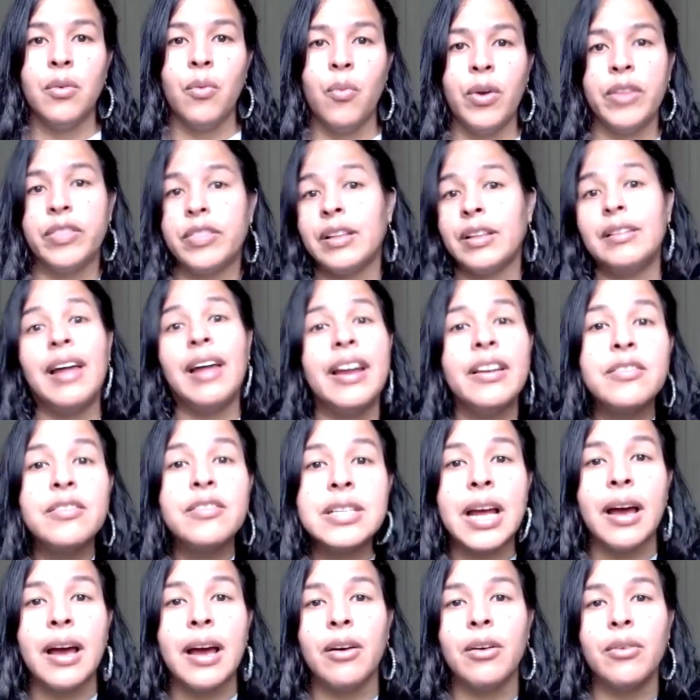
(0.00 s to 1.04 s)
with the
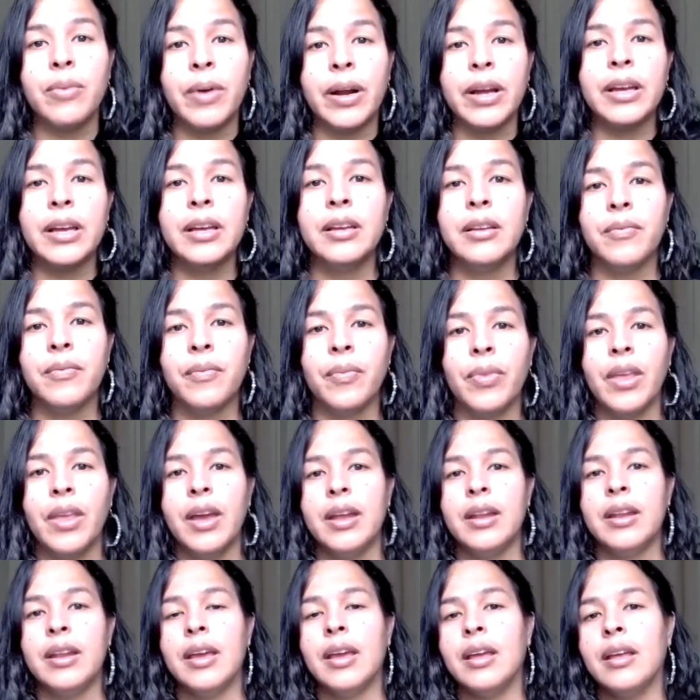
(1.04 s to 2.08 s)
lifestyle, right?
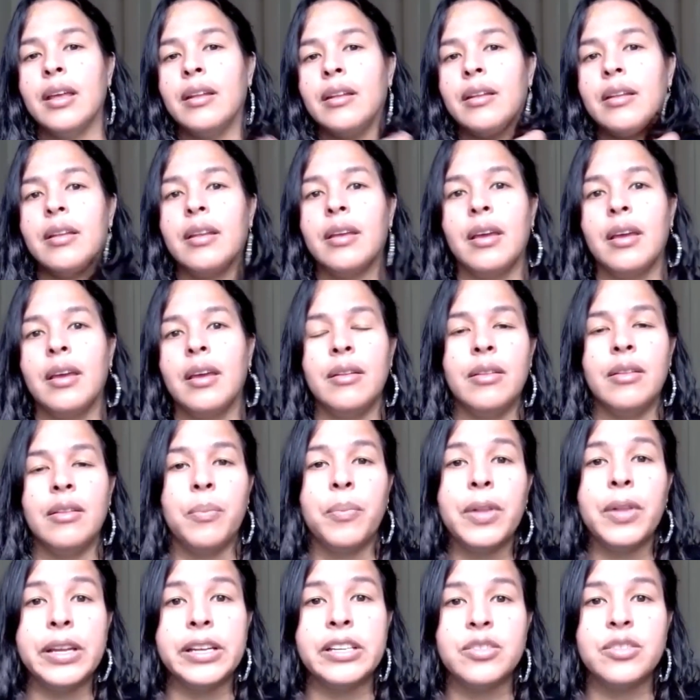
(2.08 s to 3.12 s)
And the
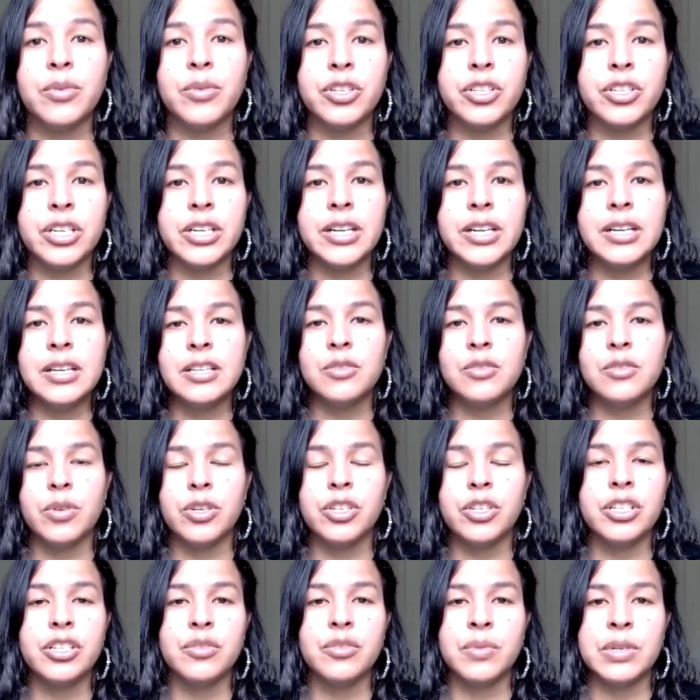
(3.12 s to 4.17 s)
place where she is, where
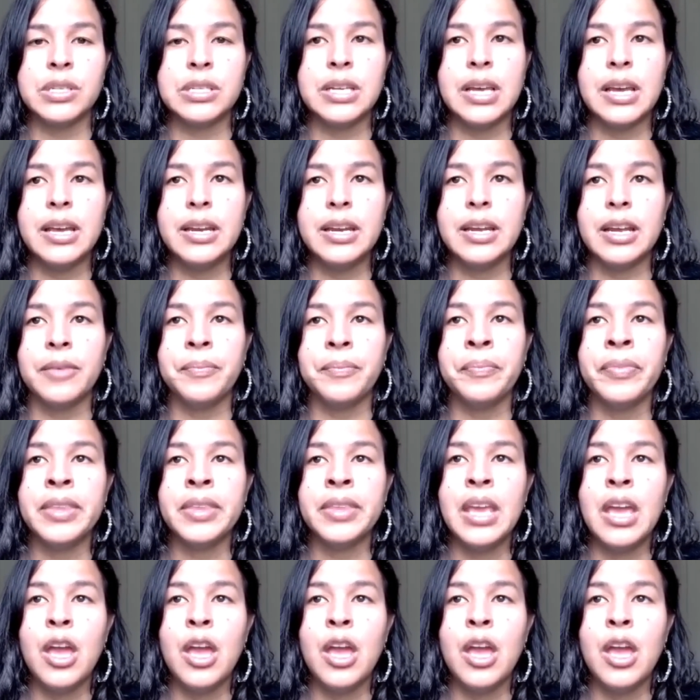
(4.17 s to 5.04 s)
she's residing.